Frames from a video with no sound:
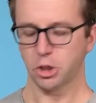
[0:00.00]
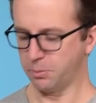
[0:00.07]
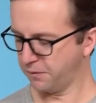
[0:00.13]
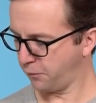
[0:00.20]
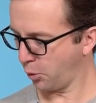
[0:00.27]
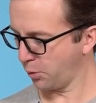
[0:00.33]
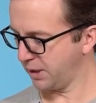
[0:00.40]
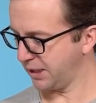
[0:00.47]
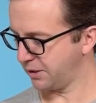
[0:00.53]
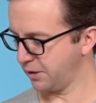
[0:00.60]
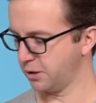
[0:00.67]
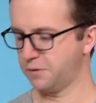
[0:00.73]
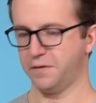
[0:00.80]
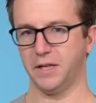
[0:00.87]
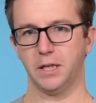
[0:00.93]
So before we get
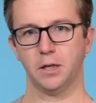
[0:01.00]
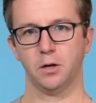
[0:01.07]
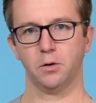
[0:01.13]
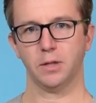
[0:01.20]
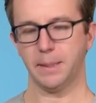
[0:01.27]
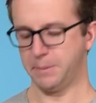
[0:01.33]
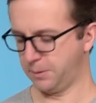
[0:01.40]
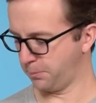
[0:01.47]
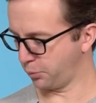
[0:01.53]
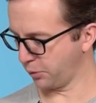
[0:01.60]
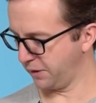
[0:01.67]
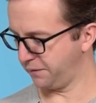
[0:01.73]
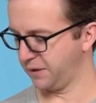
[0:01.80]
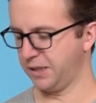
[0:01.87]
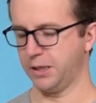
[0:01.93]
to this video, let me
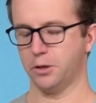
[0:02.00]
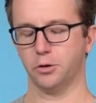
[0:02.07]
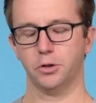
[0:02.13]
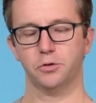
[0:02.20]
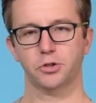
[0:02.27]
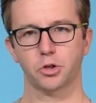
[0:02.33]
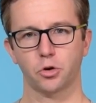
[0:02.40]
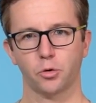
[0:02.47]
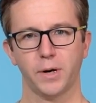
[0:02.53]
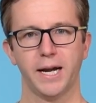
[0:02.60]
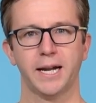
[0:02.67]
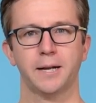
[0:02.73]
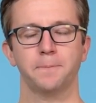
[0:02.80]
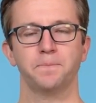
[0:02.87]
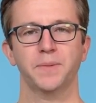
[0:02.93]
briefly introduce
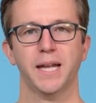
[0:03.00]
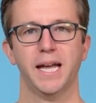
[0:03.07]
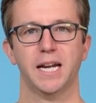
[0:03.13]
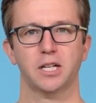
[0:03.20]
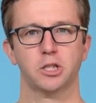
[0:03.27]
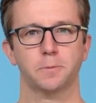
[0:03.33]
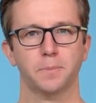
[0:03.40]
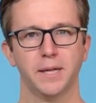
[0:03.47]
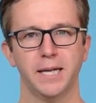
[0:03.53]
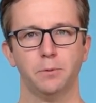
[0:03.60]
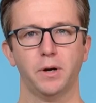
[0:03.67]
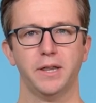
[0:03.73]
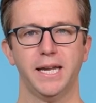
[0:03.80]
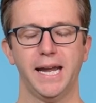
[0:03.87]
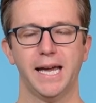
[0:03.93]
Craig and
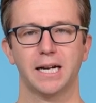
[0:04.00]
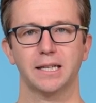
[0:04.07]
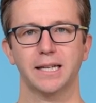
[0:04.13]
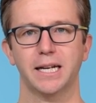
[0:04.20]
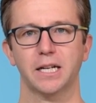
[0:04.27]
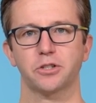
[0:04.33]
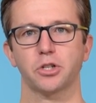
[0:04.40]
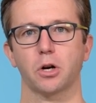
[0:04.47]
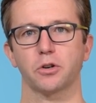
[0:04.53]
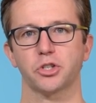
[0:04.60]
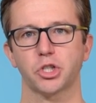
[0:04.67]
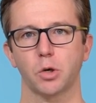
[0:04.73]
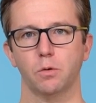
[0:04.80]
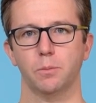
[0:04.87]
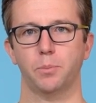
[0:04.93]
explain why the analytics are
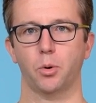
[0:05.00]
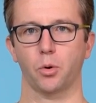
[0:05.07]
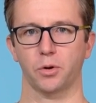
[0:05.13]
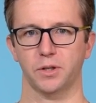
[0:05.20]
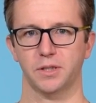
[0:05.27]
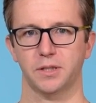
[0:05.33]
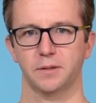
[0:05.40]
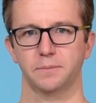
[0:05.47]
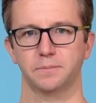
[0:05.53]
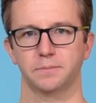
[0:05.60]
so important.